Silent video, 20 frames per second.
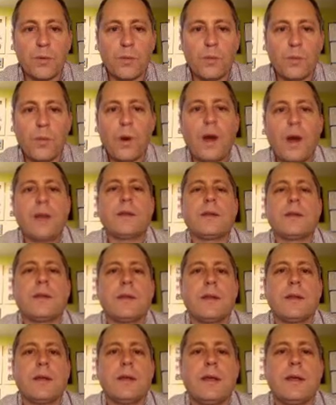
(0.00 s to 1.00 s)
What
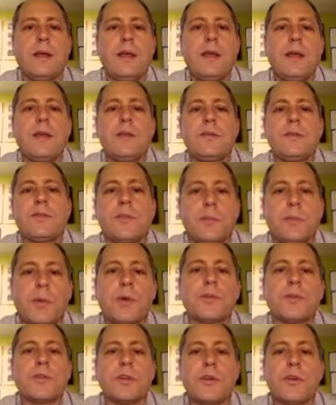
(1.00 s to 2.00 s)
is the
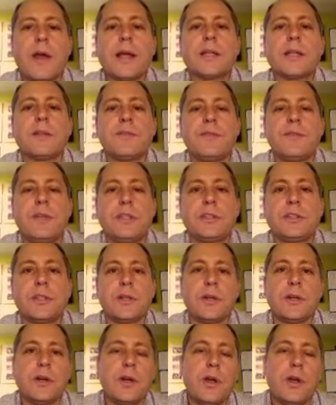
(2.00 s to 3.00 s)
most attractive
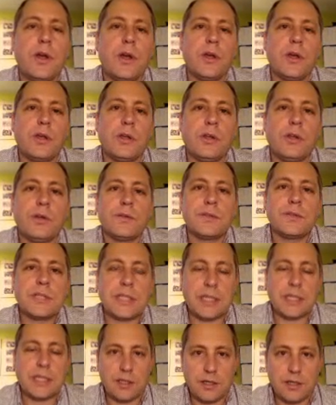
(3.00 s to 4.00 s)
feature you've
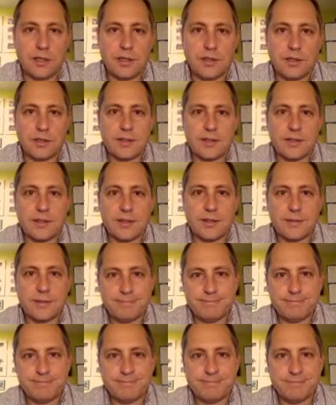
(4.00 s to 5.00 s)
seen
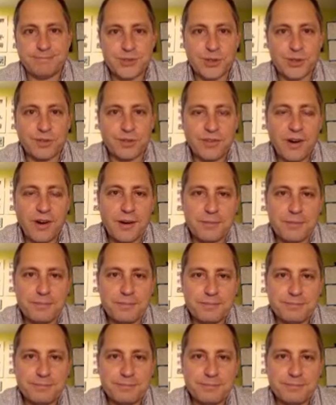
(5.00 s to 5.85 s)
so far?